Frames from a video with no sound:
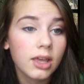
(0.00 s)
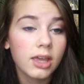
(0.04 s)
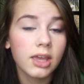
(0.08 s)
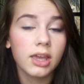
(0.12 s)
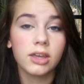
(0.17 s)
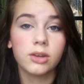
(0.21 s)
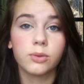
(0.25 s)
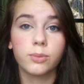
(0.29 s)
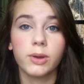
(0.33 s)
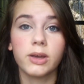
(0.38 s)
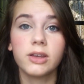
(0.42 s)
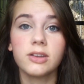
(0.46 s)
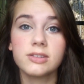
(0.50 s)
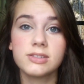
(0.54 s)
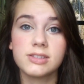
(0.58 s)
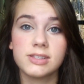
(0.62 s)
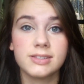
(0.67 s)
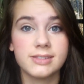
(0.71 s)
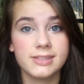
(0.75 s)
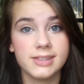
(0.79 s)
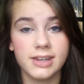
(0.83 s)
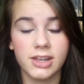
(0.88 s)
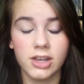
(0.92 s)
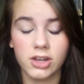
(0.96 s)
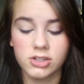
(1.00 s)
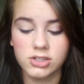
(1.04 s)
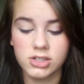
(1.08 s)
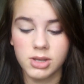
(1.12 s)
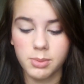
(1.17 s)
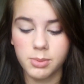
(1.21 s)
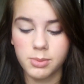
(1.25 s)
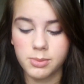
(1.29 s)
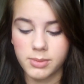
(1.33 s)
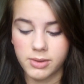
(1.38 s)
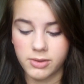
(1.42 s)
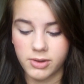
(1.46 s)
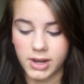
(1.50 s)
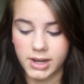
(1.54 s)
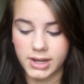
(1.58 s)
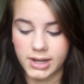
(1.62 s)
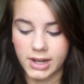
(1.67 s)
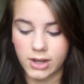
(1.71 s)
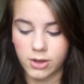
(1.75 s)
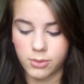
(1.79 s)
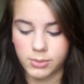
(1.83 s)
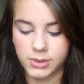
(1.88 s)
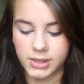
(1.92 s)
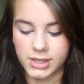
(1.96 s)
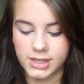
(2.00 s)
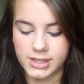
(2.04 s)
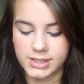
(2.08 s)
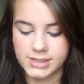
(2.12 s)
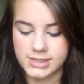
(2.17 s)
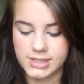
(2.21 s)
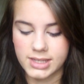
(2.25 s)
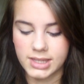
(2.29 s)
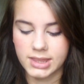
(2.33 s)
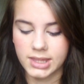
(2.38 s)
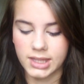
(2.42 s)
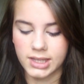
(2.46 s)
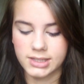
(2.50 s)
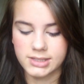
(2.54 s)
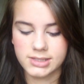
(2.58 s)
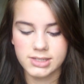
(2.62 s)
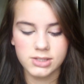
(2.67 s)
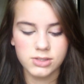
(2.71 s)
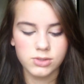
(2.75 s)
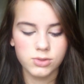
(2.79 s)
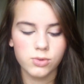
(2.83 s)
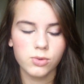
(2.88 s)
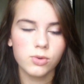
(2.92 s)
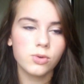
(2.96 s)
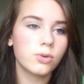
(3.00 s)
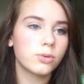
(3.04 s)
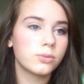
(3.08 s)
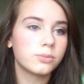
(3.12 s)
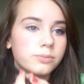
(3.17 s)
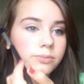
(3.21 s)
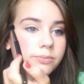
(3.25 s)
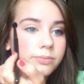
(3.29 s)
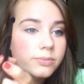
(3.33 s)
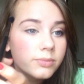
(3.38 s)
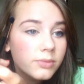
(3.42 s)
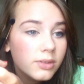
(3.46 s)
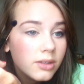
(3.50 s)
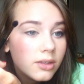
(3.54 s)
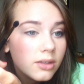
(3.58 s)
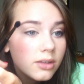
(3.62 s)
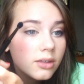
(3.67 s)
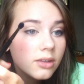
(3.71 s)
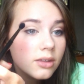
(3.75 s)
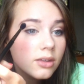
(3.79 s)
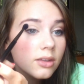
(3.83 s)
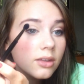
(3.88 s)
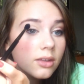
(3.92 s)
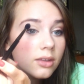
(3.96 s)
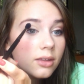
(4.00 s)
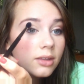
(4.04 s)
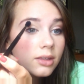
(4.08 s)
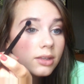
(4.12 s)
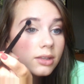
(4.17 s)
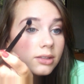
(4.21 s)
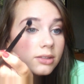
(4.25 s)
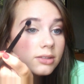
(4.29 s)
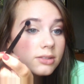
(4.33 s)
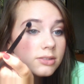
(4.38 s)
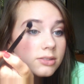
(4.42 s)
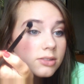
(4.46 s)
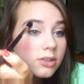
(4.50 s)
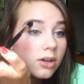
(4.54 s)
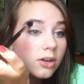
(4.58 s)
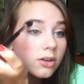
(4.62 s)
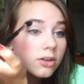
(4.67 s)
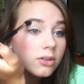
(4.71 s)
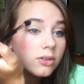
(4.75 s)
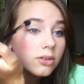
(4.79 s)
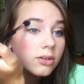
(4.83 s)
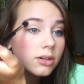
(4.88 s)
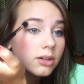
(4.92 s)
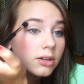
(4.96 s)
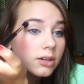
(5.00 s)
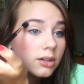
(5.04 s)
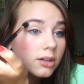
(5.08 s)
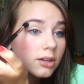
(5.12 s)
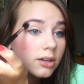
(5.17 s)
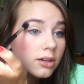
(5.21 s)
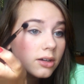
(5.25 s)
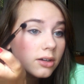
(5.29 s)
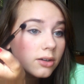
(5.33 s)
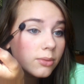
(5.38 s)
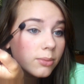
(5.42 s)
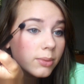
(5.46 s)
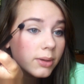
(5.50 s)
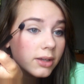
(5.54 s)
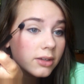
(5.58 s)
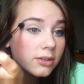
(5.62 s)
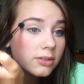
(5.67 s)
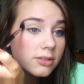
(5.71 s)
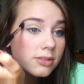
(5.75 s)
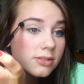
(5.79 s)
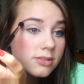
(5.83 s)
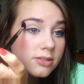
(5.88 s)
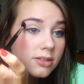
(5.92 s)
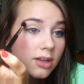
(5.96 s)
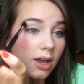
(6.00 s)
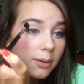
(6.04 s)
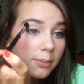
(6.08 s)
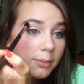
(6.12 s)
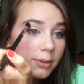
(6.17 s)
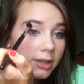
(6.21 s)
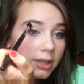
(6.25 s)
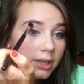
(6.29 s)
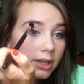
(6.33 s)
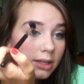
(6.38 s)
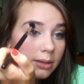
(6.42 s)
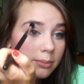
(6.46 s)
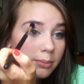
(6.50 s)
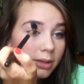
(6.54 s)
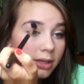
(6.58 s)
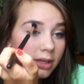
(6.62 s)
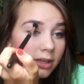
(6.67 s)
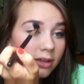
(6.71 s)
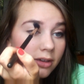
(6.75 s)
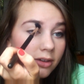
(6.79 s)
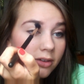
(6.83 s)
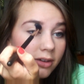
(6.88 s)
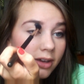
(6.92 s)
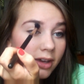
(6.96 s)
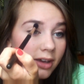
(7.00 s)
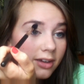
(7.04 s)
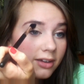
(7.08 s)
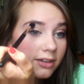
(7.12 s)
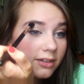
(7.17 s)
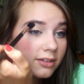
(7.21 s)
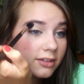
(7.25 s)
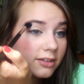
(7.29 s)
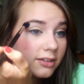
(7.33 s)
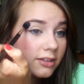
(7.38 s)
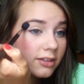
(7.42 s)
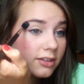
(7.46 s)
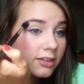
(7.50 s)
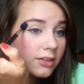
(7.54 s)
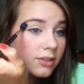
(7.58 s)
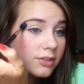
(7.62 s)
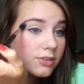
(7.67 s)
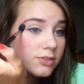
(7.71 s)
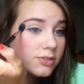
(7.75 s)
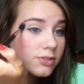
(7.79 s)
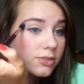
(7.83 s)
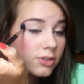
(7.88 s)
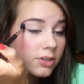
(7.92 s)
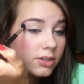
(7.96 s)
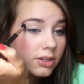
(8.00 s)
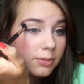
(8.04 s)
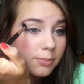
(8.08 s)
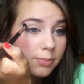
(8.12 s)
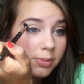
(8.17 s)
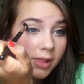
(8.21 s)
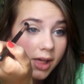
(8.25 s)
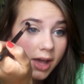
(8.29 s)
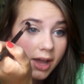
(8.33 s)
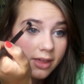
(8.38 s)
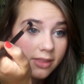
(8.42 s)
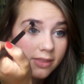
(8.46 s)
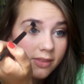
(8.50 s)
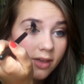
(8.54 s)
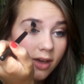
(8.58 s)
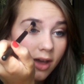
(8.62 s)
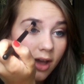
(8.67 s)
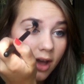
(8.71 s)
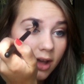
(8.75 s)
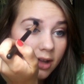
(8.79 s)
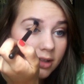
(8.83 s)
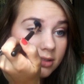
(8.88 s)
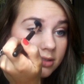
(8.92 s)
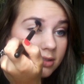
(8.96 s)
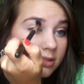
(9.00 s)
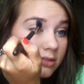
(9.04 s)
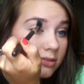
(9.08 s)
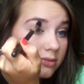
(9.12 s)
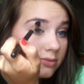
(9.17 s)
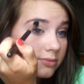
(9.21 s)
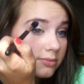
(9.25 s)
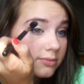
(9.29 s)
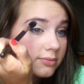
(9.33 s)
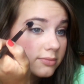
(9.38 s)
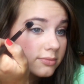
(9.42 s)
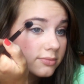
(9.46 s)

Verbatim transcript: And Wiggles is sitting on top of me right now because he thinks he's cool. So wiggle stop hitting me. Okay. So you're going to apply that.